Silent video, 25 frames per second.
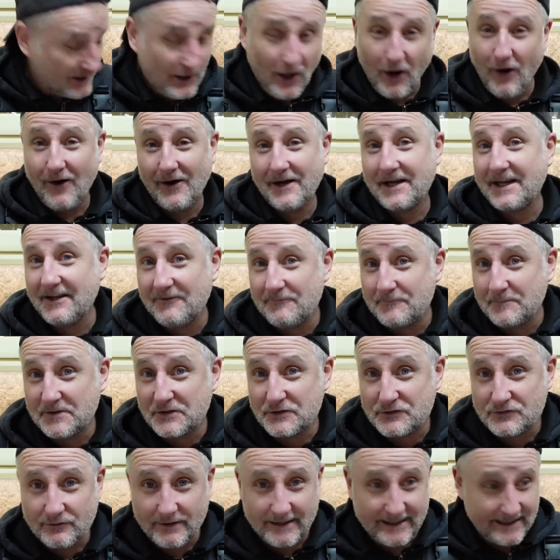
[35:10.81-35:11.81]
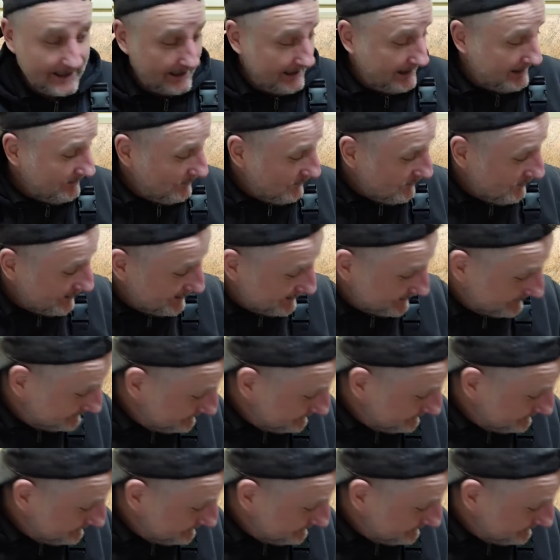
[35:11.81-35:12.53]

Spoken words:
Got to give them a treat, ain't I?